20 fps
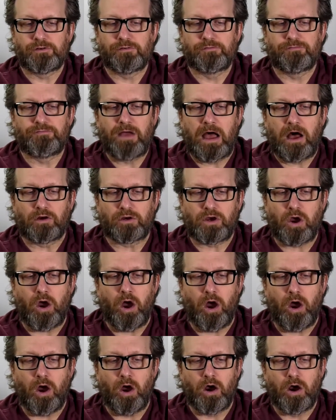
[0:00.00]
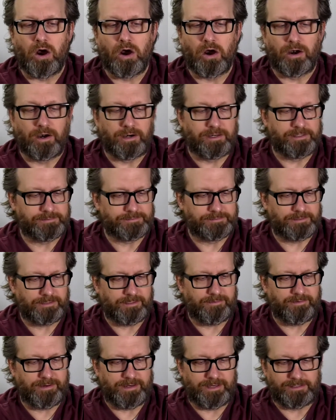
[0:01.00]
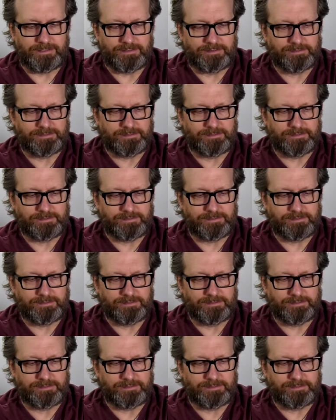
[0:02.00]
of Vul-Kar. All right,